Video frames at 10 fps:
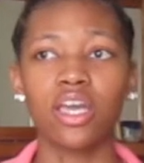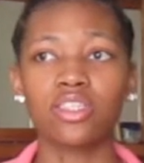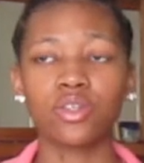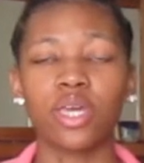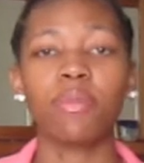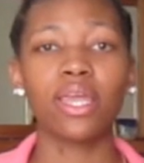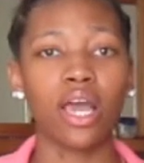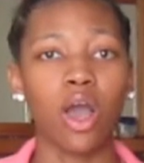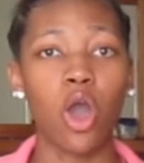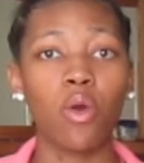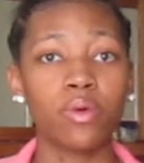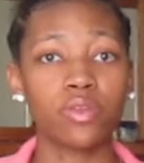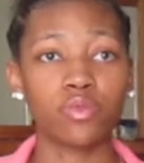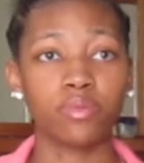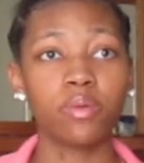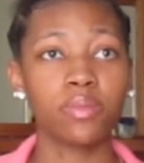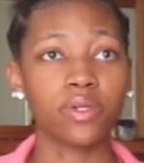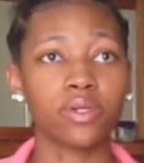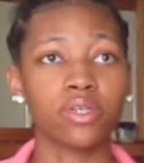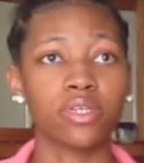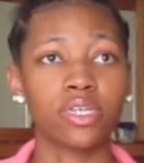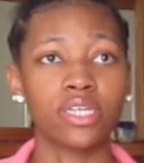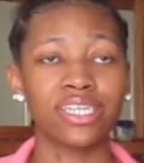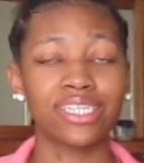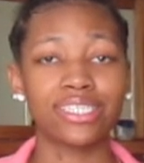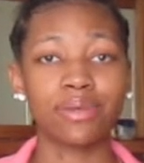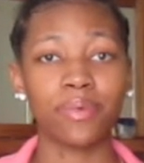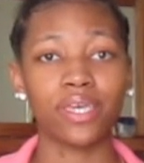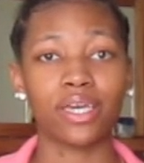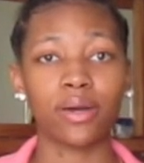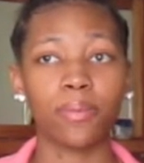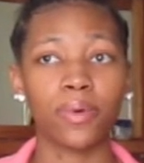So they may not always remember to pick up